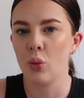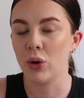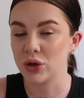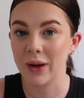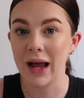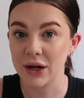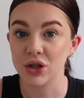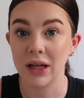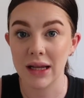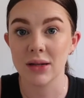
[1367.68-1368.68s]
what do I
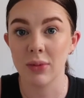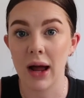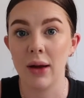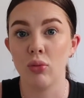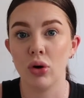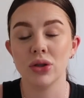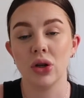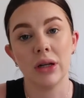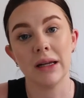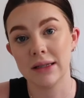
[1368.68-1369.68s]
actually need to buy and what's
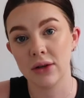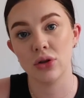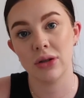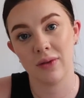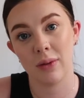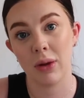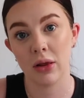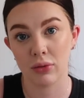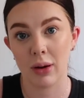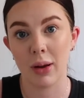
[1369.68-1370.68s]
going to continue to fit me
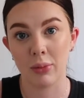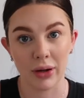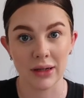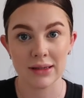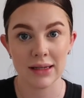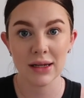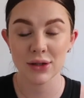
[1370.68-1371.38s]
throughout my pregnancy.